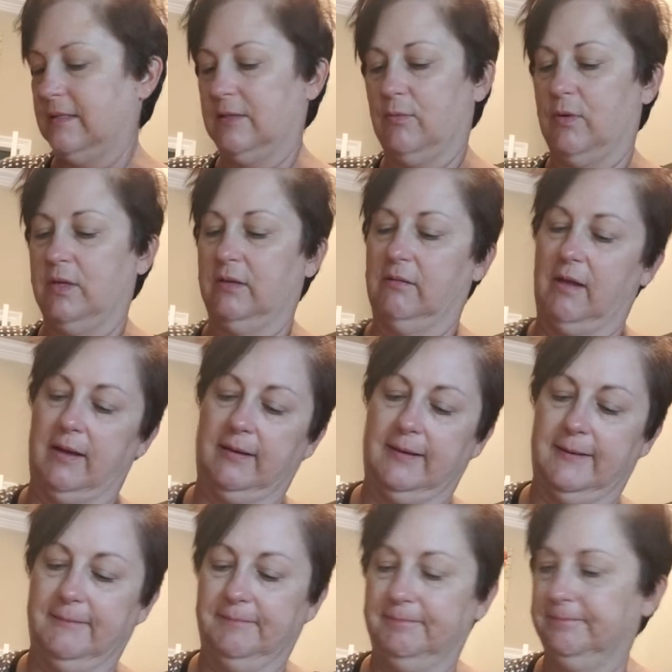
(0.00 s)
to what you like.
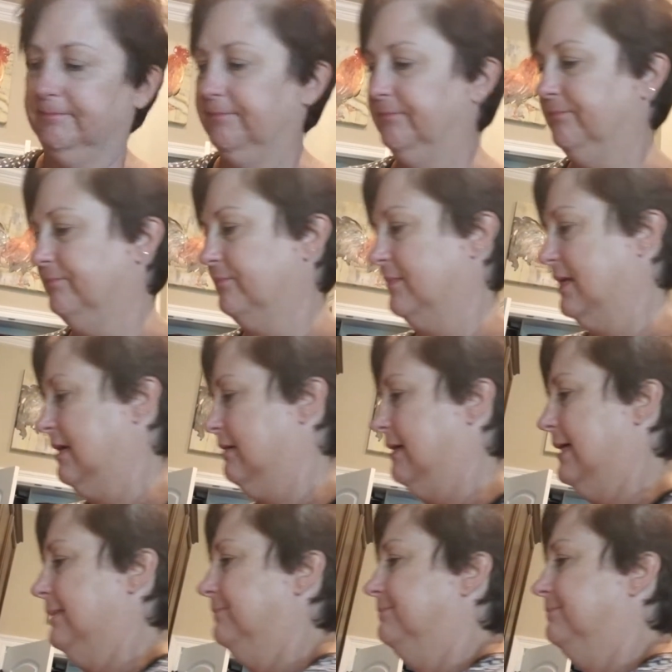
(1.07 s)
All right.